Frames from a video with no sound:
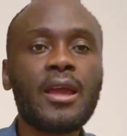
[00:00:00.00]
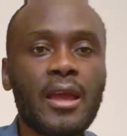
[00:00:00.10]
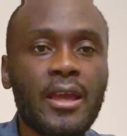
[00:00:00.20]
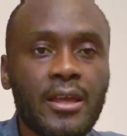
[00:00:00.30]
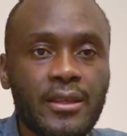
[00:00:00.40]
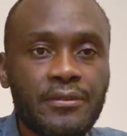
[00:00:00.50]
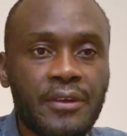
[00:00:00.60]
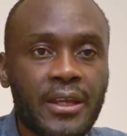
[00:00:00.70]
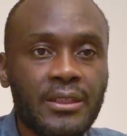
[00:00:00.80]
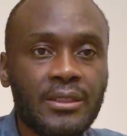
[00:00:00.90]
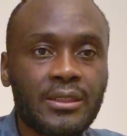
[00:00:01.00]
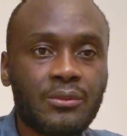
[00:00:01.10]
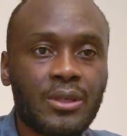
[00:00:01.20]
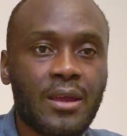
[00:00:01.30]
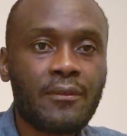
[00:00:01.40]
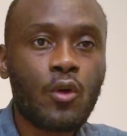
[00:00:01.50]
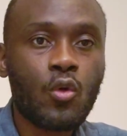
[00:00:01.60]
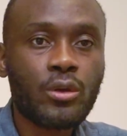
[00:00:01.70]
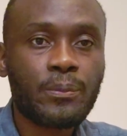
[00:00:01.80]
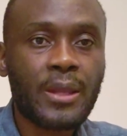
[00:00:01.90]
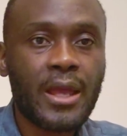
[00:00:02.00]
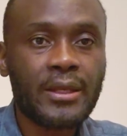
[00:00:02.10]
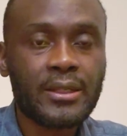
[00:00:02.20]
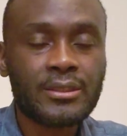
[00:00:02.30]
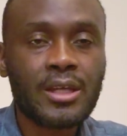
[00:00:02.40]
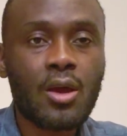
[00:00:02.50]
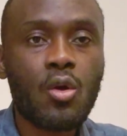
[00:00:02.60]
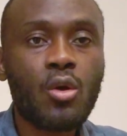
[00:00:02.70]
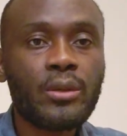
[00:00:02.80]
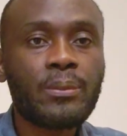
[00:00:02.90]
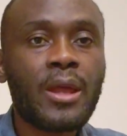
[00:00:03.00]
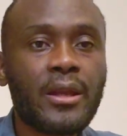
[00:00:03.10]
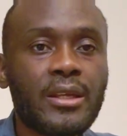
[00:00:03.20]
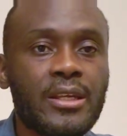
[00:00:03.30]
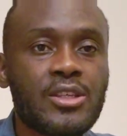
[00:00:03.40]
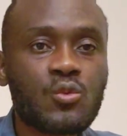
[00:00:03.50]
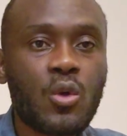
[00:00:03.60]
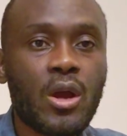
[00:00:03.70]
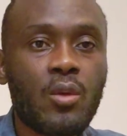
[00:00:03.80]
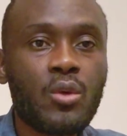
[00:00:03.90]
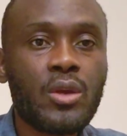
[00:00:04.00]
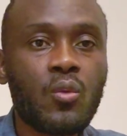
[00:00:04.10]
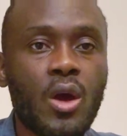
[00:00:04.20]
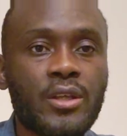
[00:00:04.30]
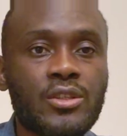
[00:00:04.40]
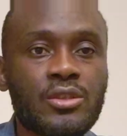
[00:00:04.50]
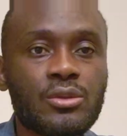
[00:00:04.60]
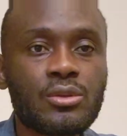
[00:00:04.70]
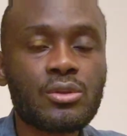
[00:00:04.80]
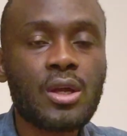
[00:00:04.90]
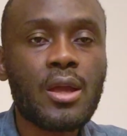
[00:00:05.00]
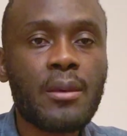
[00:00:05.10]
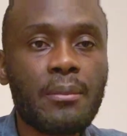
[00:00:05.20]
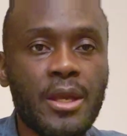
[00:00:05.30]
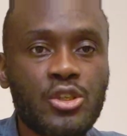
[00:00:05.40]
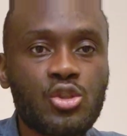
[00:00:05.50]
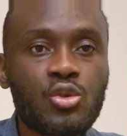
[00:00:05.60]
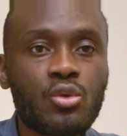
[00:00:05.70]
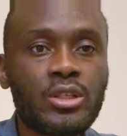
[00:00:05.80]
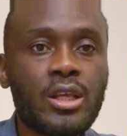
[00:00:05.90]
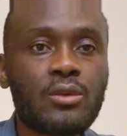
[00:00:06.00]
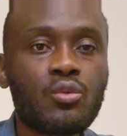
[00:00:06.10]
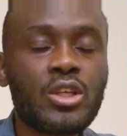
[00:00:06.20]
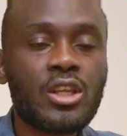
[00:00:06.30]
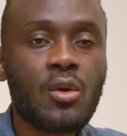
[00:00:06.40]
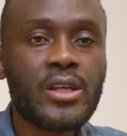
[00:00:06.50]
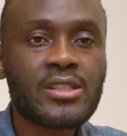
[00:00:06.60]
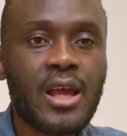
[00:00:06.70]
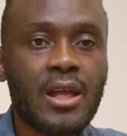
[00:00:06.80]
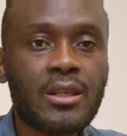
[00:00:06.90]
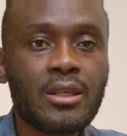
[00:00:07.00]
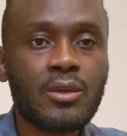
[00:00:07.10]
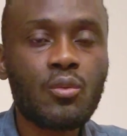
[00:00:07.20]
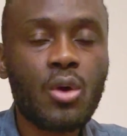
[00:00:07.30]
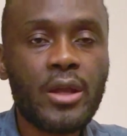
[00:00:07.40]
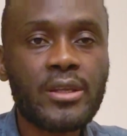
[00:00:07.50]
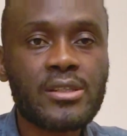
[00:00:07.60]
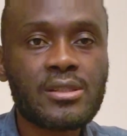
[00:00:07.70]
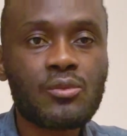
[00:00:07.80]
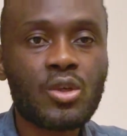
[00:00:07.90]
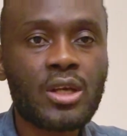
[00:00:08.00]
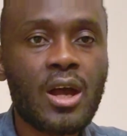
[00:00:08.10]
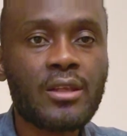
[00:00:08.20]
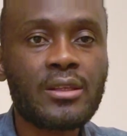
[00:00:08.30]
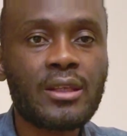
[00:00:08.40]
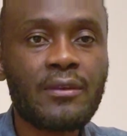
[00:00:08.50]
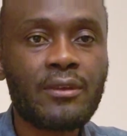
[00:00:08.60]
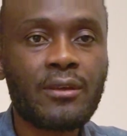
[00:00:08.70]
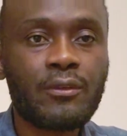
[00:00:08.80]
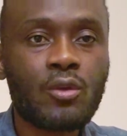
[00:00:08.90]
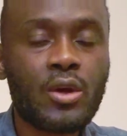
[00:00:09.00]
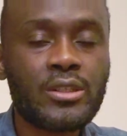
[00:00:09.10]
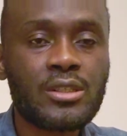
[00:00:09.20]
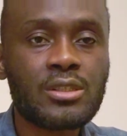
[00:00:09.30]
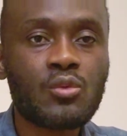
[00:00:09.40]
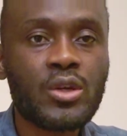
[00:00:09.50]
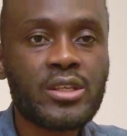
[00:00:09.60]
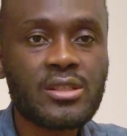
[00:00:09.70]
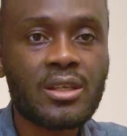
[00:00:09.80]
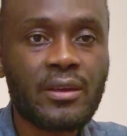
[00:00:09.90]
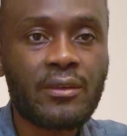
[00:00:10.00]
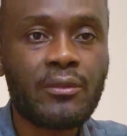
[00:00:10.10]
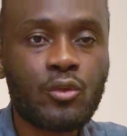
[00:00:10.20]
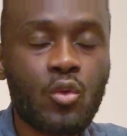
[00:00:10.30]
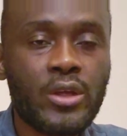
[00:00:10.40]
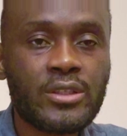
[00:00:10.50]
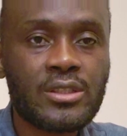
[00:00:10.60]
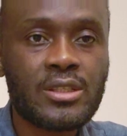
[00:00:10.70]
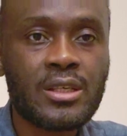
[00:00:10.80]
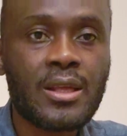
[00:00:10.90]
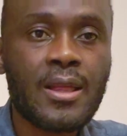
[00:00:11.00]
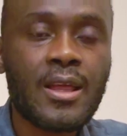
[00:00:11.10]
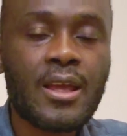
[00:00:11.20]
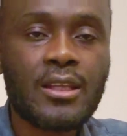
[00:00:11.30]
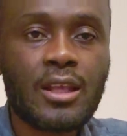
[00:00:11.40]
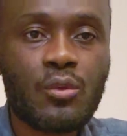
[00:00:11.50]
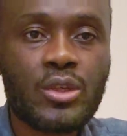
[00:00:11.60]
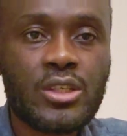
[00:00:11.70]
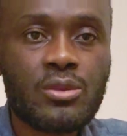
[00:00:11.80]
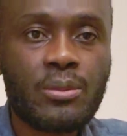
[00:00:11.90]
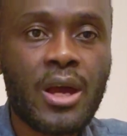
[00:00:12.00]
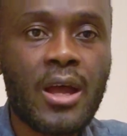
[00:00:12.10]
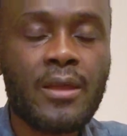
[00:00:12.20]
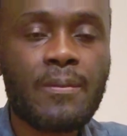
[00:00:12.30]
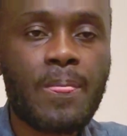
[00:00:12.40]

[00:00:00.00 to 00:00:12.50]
And finally, we have order planning. So order planning is where we want to make sure that we know exactly what are the level of quantity. What is the level of quantity that we need to buy?